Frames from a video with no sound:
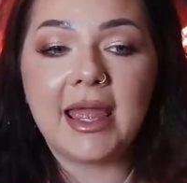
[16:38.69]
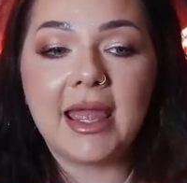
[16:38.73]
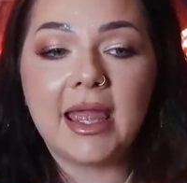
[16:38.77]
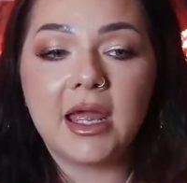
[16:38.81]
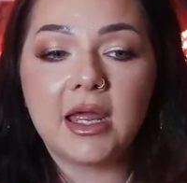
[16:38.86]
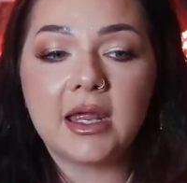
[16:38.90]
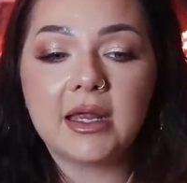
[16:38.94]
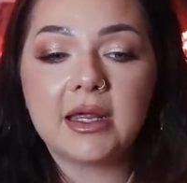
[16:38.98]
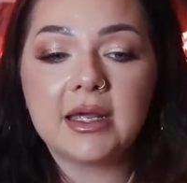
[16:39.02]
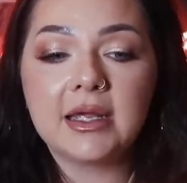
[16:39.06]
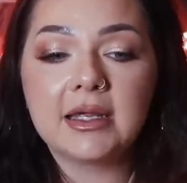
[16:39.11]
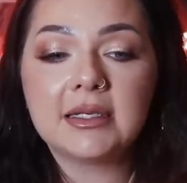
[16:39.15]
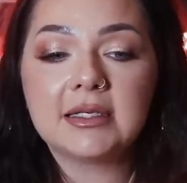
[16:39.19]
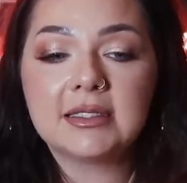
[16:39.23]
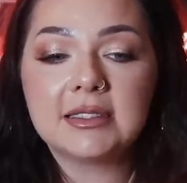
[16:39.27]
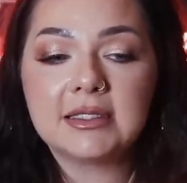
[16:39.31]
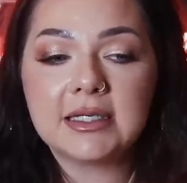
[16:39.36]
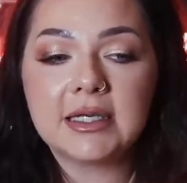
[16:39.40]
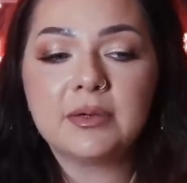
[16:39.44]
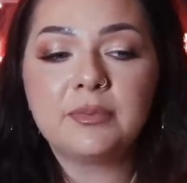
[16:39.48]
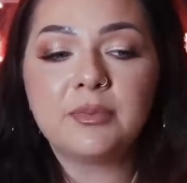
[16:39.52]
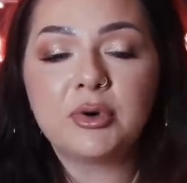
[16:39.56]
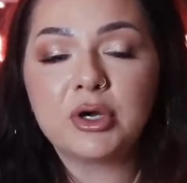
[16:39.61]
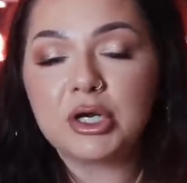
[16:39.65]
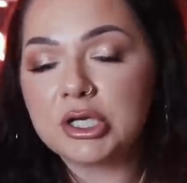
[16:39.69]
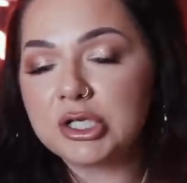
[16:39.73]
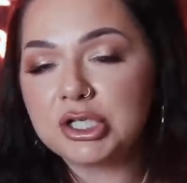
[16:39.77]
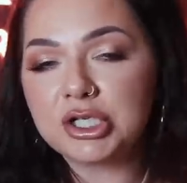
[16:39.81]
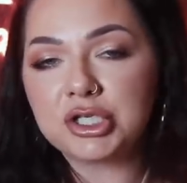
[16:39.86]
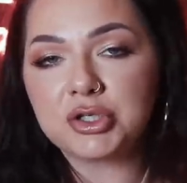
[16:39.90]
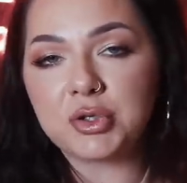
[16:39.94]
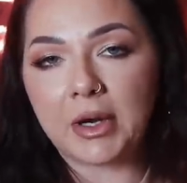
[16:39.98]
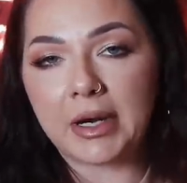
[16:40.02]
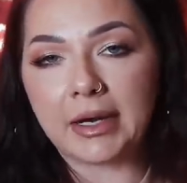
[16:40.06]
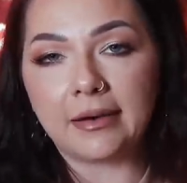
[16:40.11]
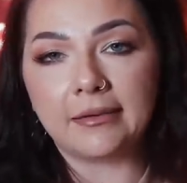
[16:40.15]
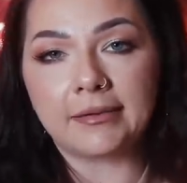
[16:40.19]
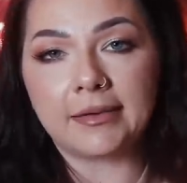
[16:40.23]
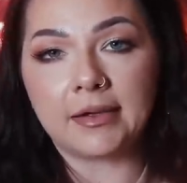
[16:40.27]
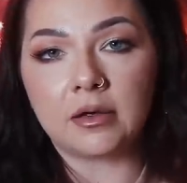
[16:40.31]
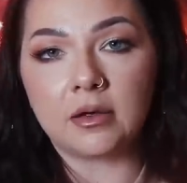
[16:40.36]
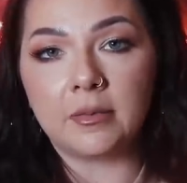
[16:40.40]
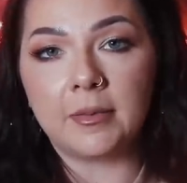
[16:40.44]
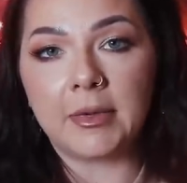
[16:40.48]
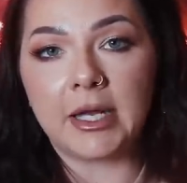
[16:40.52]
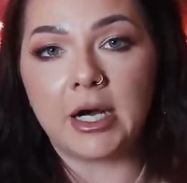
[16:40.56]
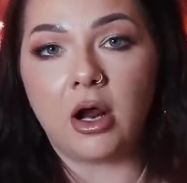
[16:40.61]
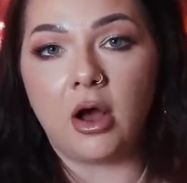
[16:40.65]
it did put a strain a
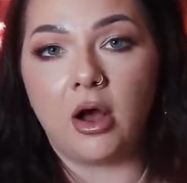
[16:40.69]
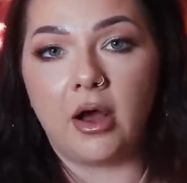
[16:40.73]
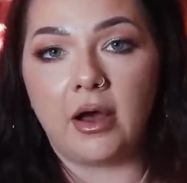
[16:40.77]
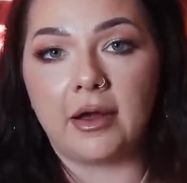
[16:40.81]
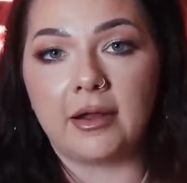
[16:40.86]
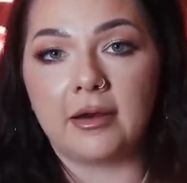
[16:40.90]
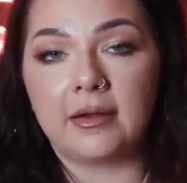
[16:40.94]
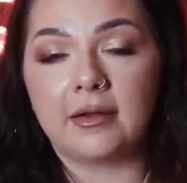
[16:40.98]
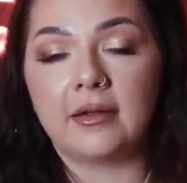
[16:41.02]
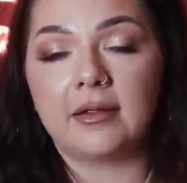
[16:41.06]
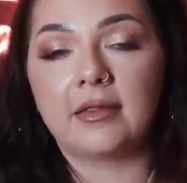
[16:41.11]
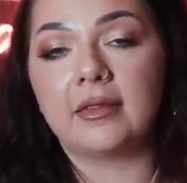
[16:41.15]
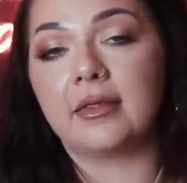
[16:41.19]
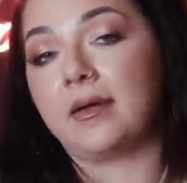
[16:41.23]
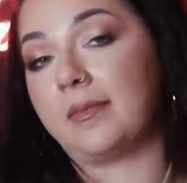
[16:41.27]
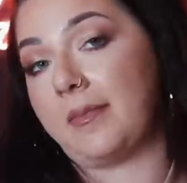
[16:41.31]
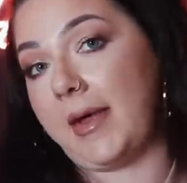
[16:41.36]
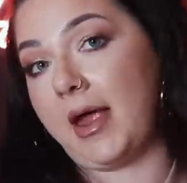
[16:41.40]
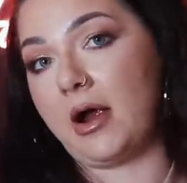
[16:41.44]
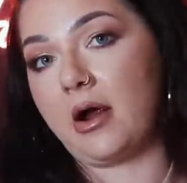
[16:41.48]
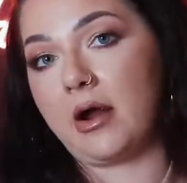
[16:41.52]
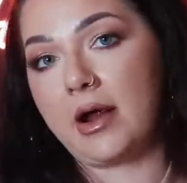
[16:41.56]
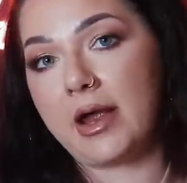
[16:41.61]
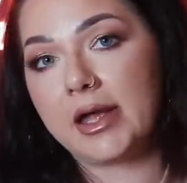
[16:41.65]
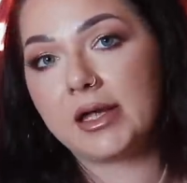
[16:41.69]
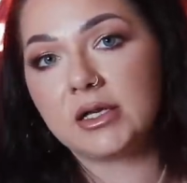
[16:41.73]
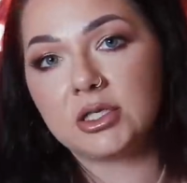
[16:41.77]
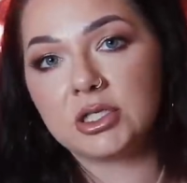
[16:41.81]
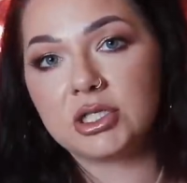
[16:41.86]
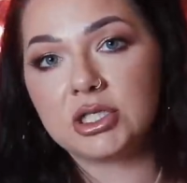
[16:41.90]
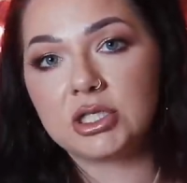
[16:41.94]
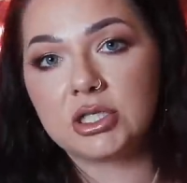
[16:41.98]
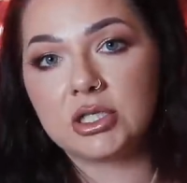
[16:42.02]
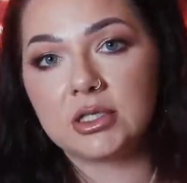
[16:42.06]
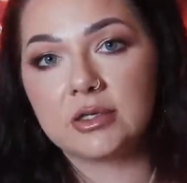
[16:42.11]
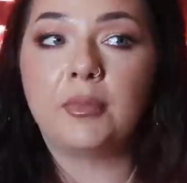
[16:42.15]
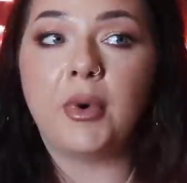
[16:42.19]
little bit on the marriage.